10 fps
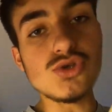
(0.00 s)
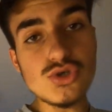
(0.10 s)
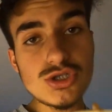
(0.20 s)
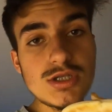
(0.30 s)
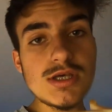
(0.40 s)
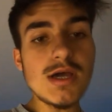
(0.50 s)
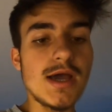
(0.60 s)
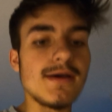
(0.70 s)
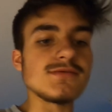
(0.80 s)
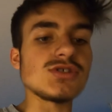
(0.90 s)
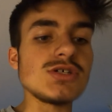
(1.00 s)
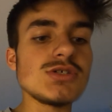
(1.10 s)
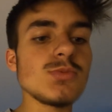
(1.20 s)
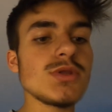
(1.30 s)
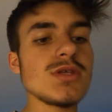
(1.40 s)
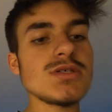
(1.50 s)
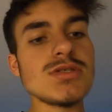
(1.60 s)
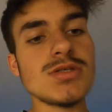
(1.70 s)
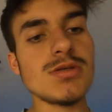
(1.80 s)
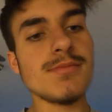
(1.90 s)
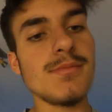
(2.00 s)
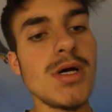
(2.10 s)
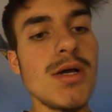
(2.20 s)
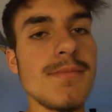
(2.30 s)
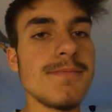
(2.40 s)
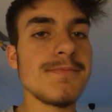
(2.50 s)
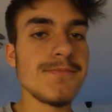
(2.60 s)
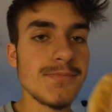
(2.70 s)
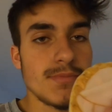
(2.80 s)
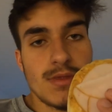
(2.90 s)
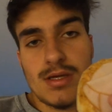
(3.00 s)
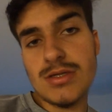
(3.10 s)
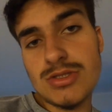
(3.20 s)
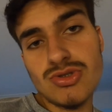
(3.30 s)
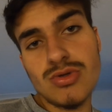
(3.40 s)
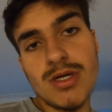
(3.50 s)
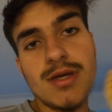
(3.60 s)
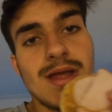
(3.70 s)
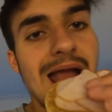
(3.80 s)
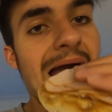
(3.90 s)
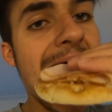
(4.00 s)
Usually I have cheese with this, but it's okay.